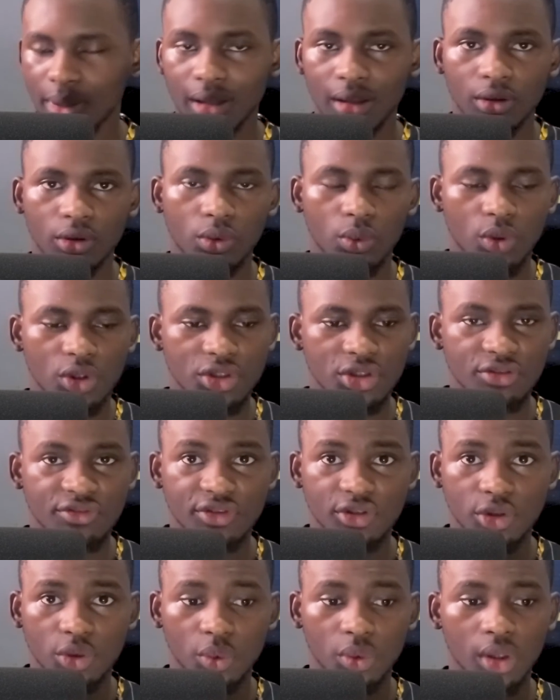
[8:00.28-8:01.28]
that are going to watch the
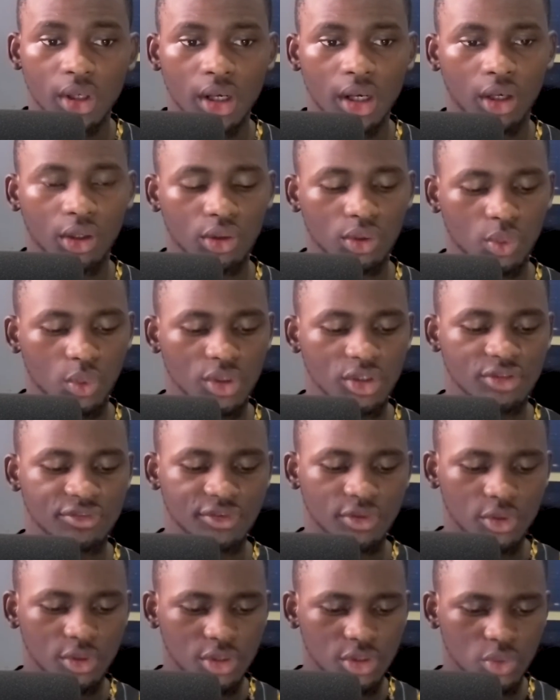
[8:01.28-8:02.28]
video i'm going to watch the
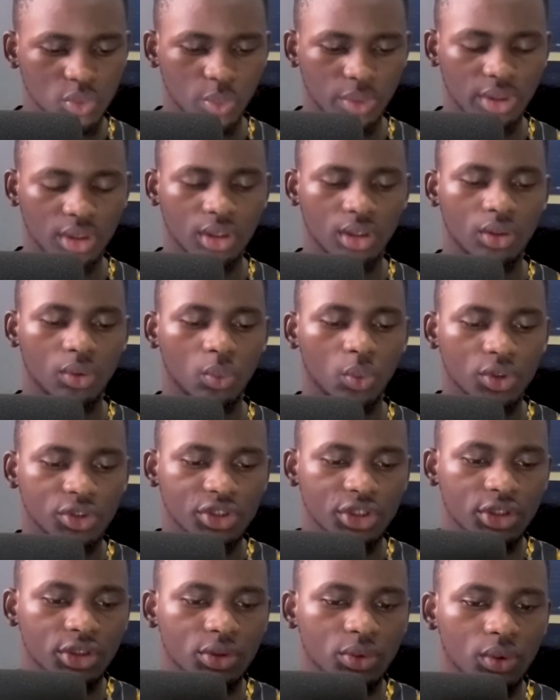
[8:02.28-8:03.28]
video this way
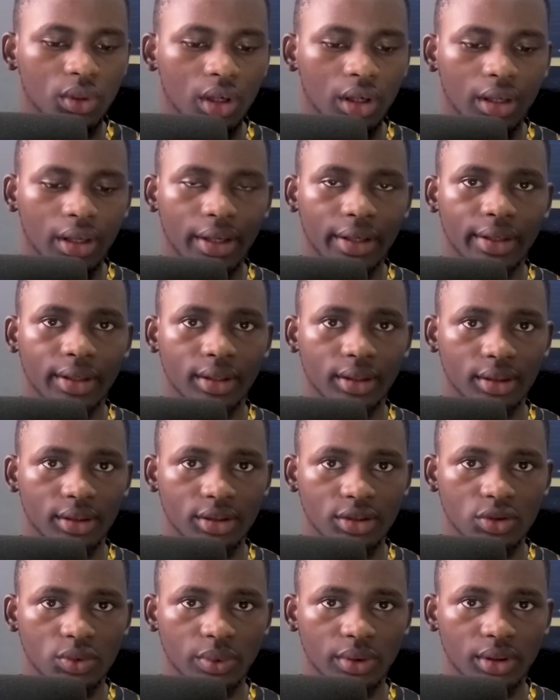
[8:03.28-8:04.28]
watching you like
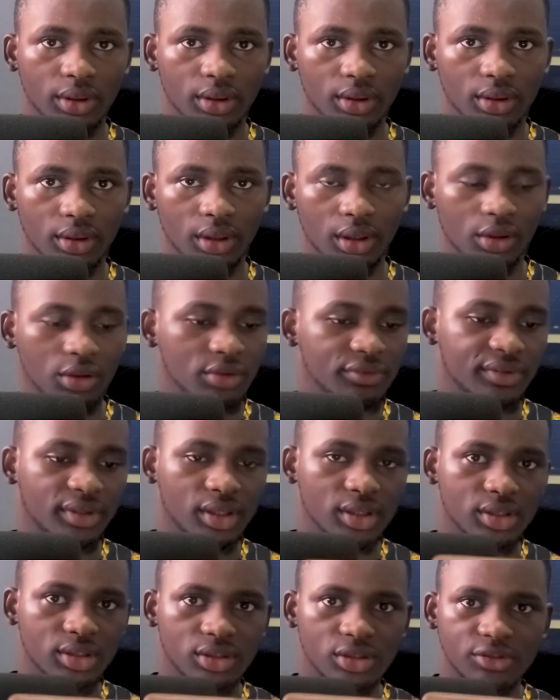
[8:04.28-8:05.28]
this way i don't know if you
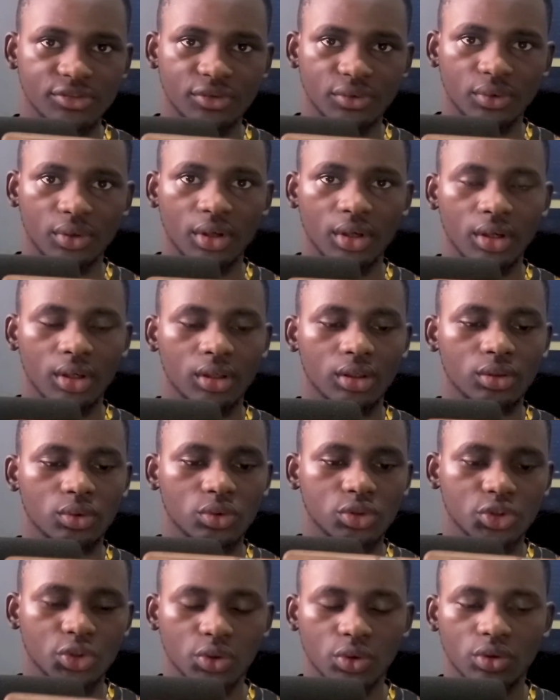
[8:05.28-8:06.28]
can see this one i'm
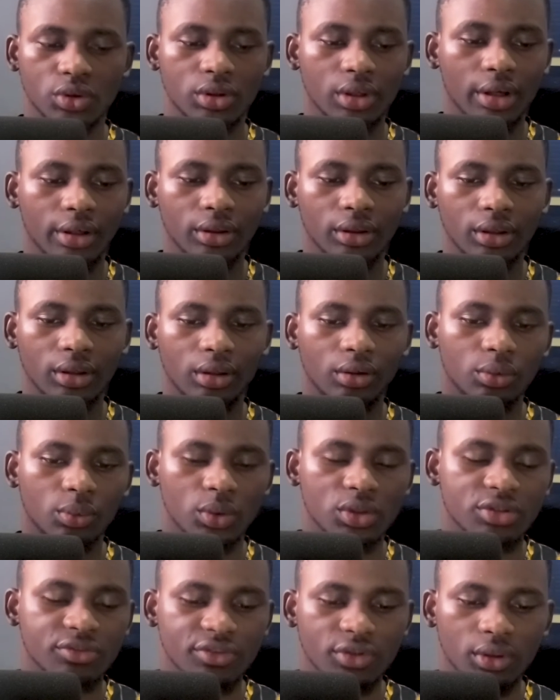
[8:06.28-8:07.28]
going to show i'm going to
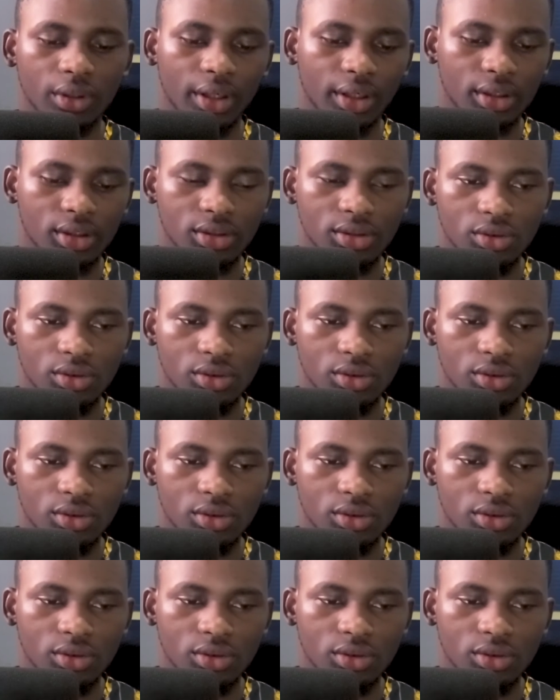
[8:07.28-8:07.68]
watch the video like this